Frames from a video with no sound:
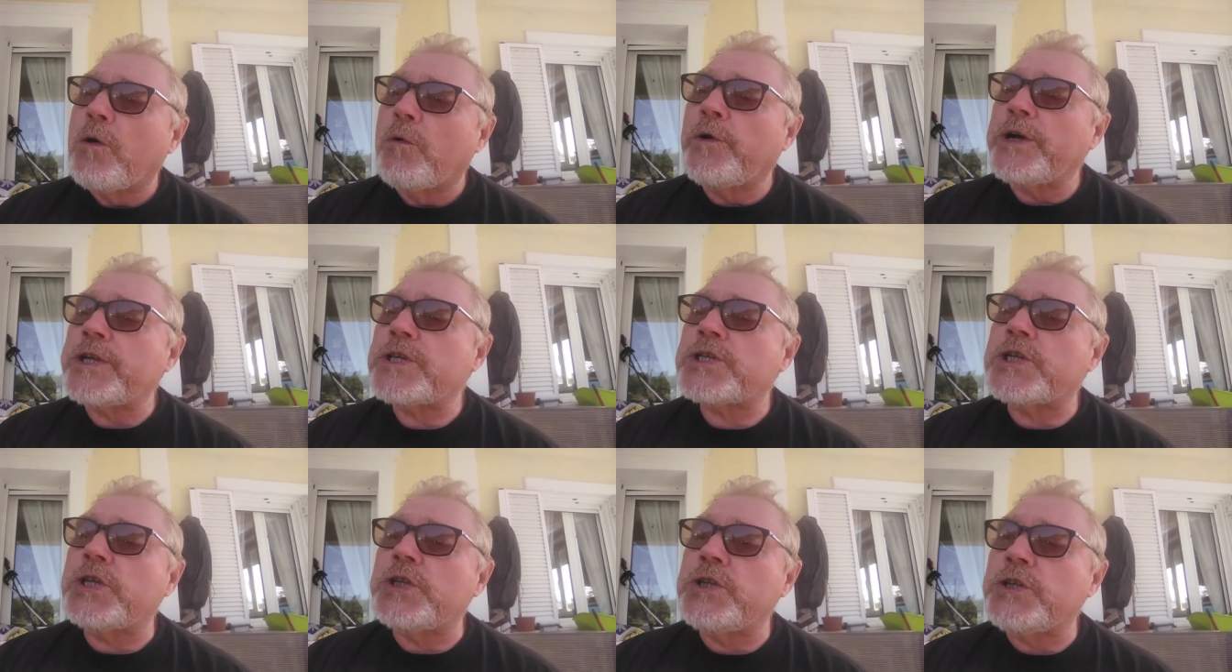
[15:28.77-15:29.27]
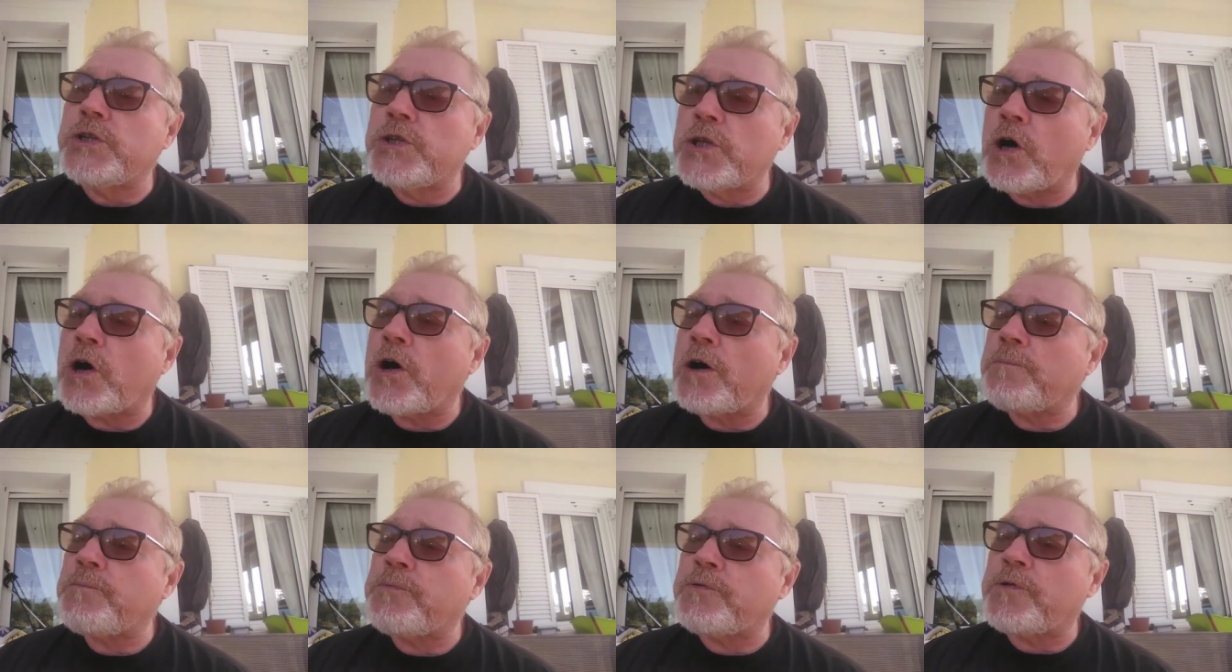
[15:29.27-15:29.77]
which are
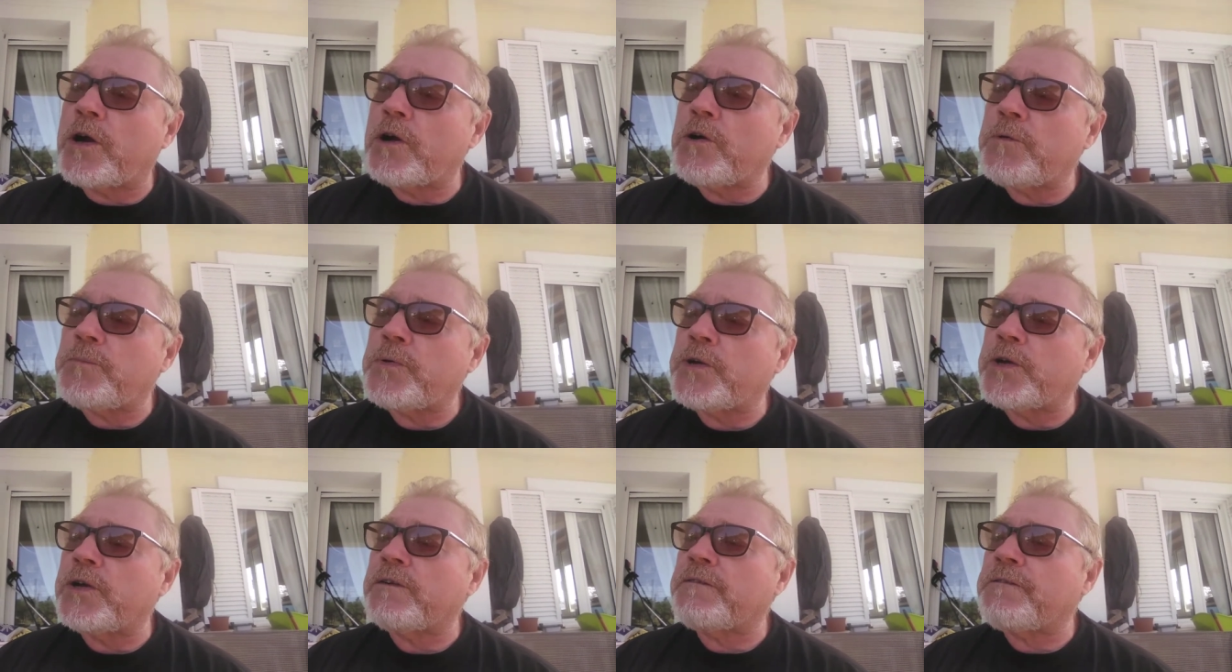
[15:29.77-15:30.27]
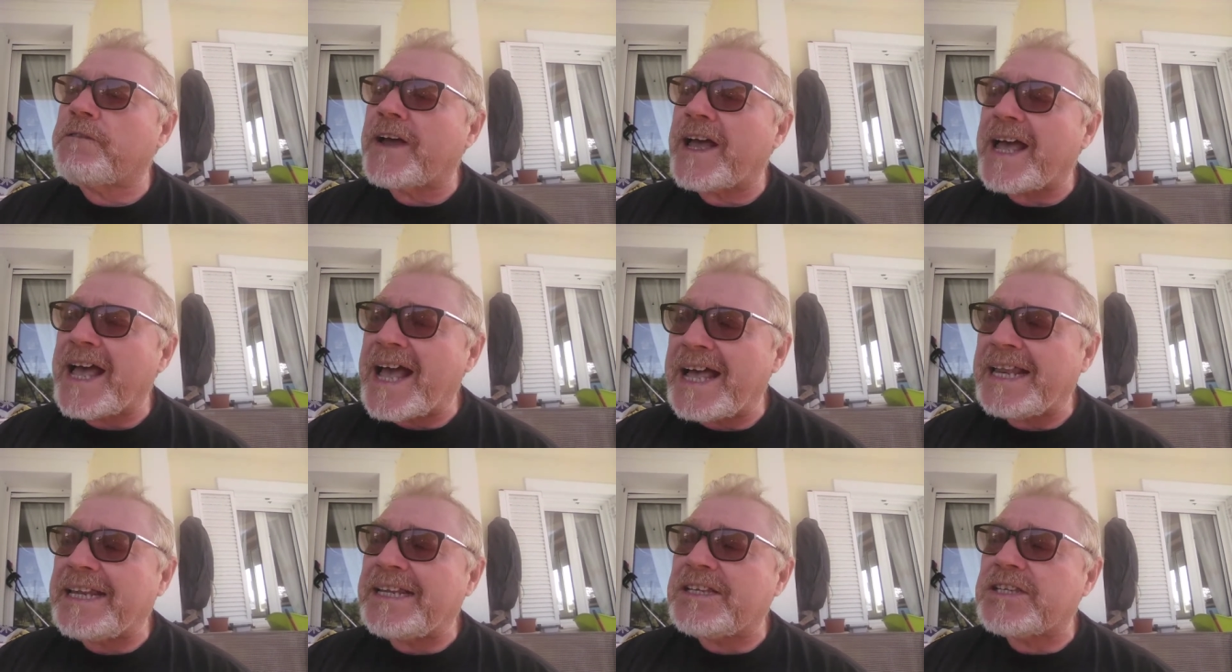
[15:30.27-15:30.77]
not appropriate for
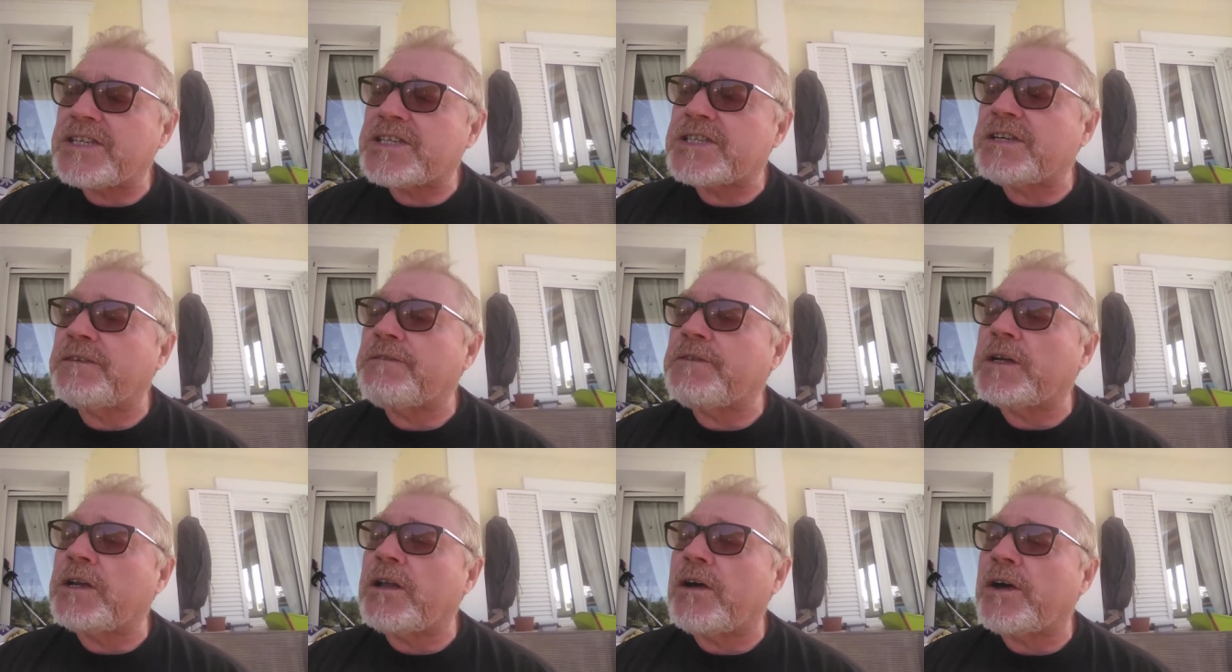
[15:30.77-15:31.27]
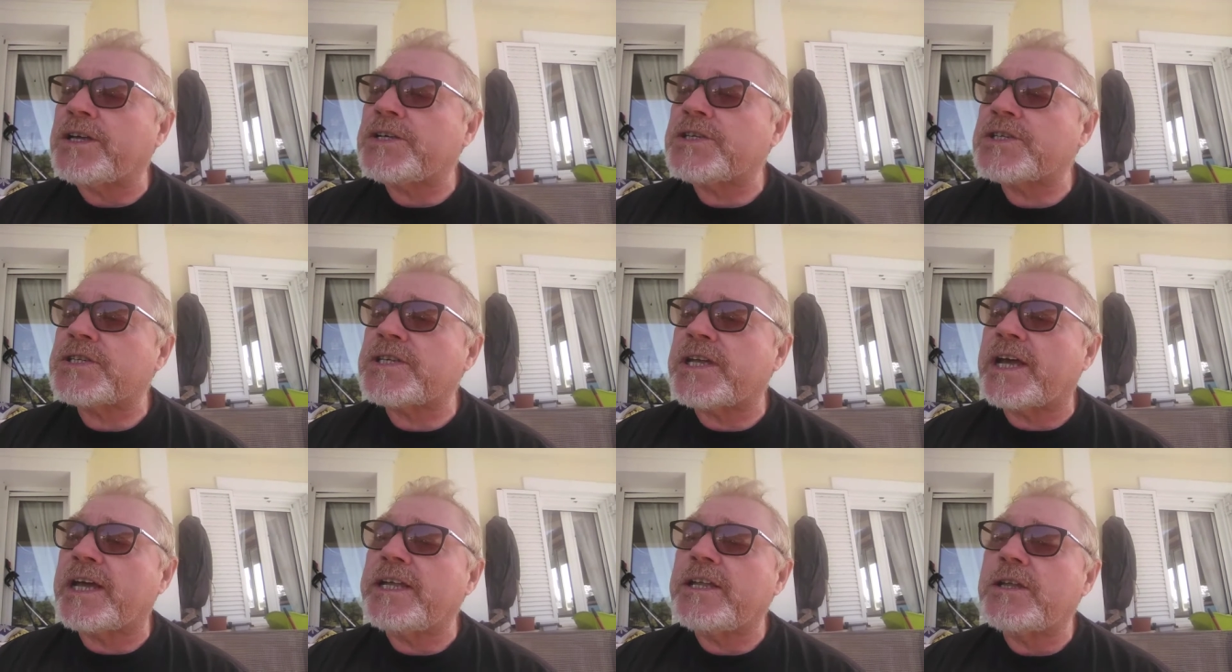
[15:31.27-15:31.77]
any civilized
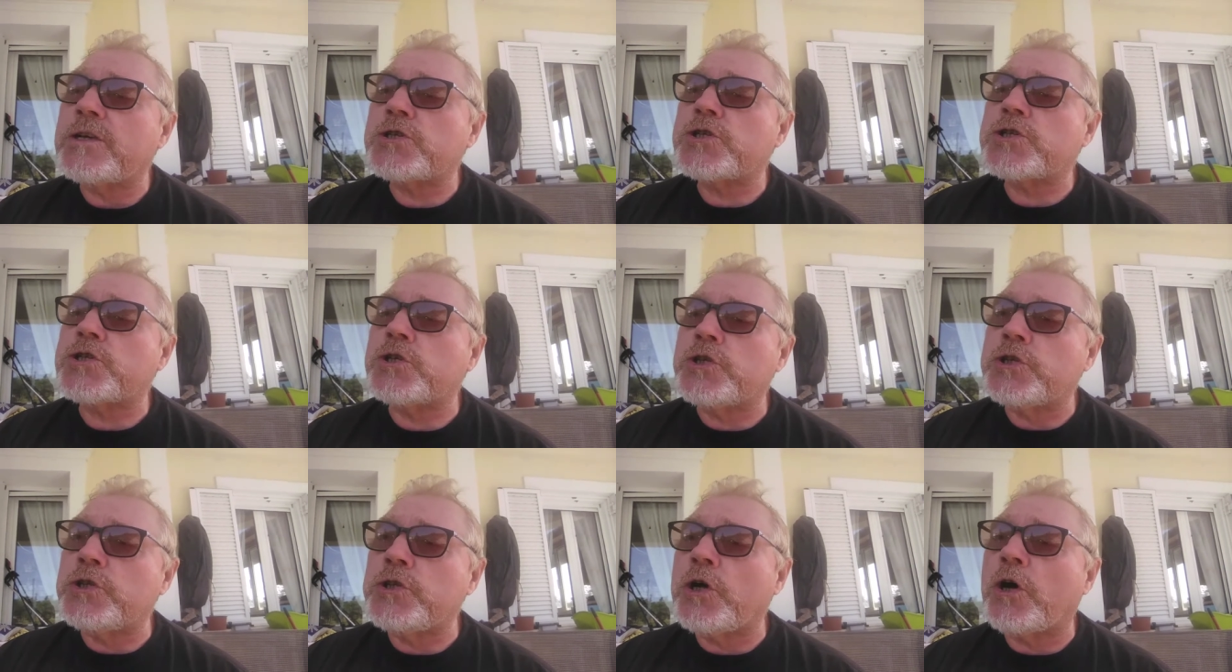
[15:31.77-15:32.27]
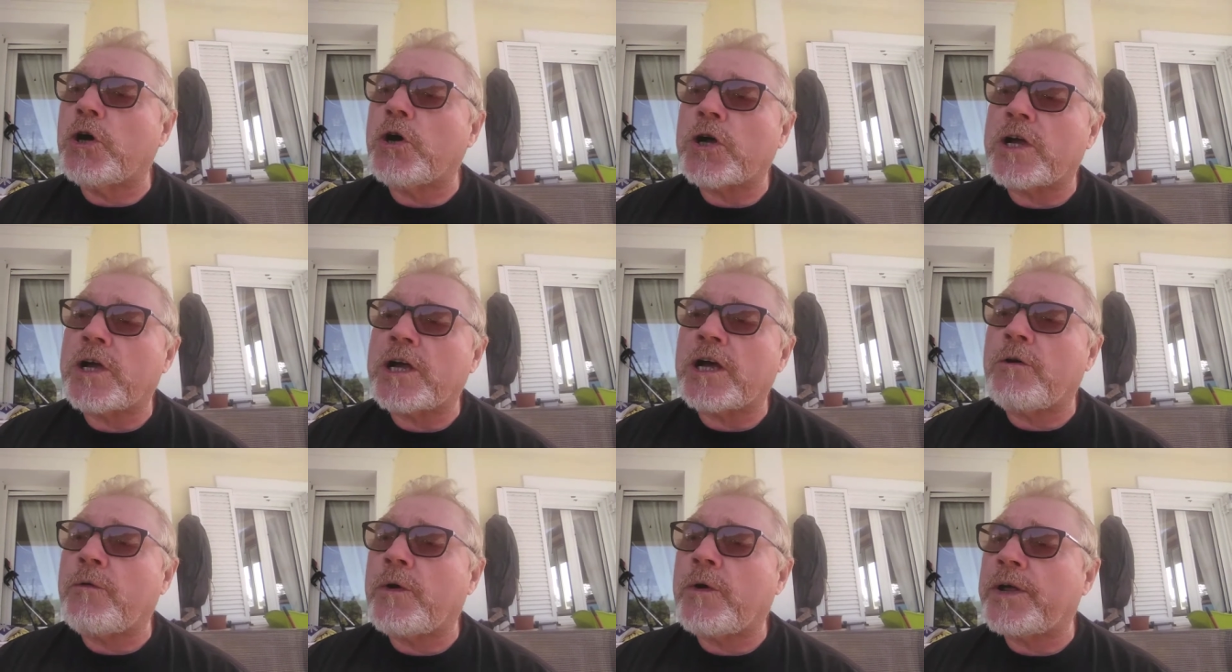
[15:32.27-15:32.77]
state should not
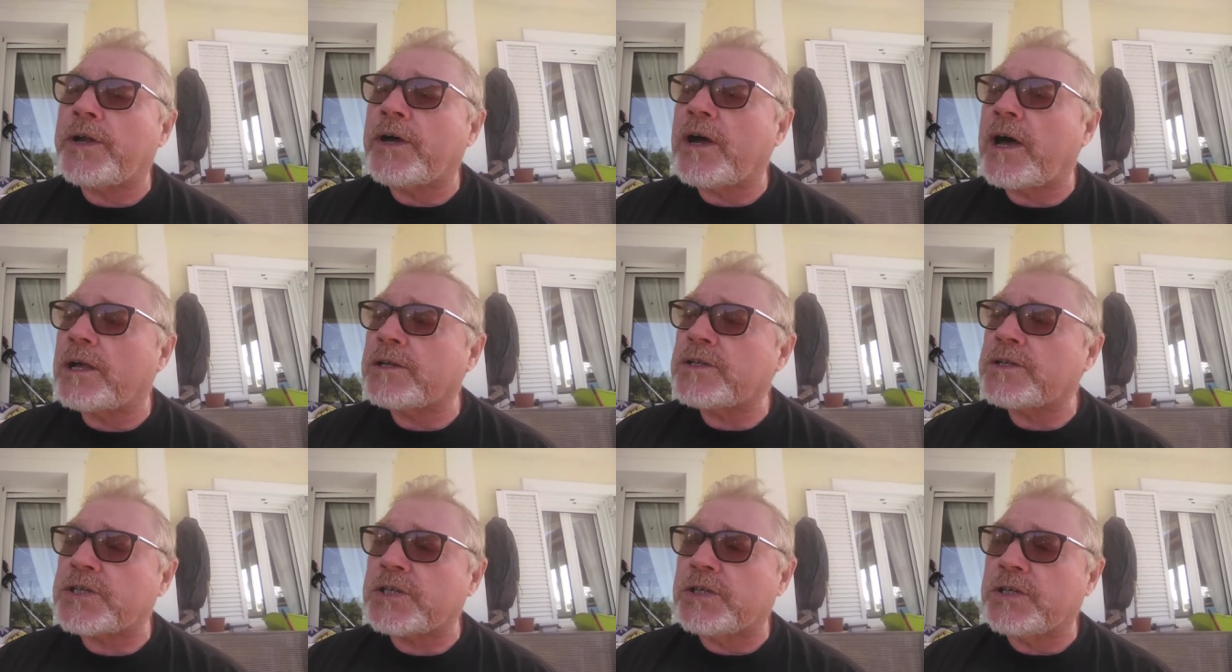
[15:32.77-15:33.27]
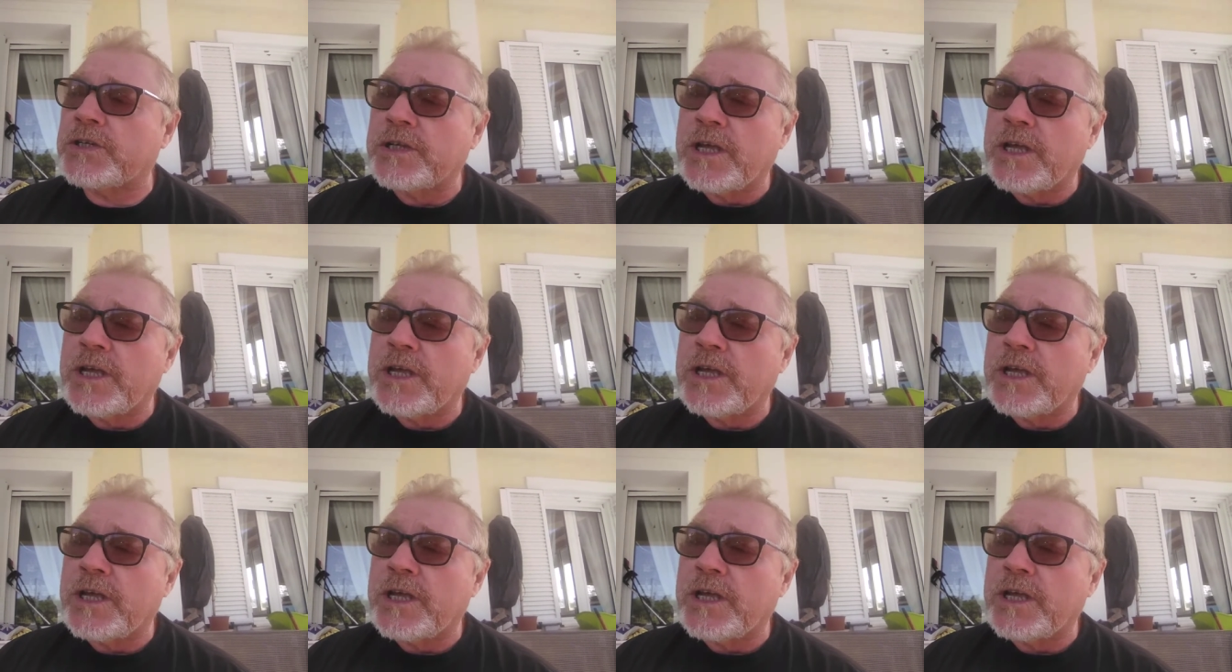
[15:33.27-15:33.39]
go unanswered,